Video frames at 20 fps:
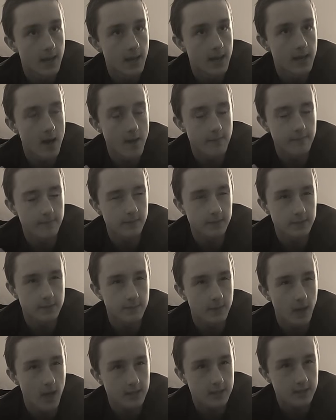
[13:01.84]
And
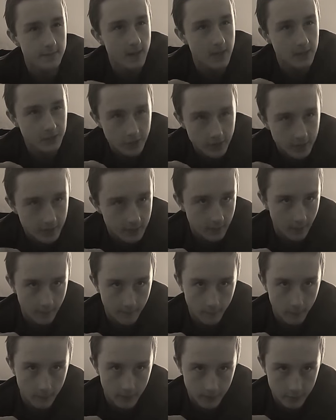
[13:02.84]
to be honest, I'm actually,
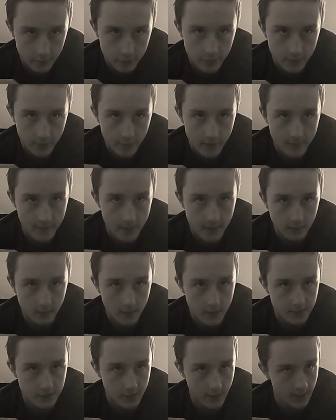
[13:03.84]
usually when I'm at
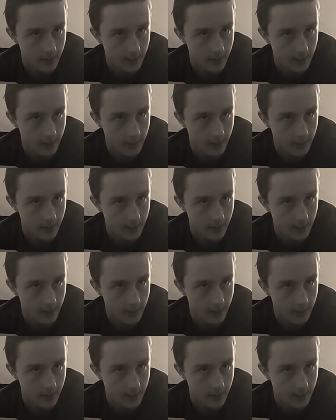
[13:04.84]
lunch,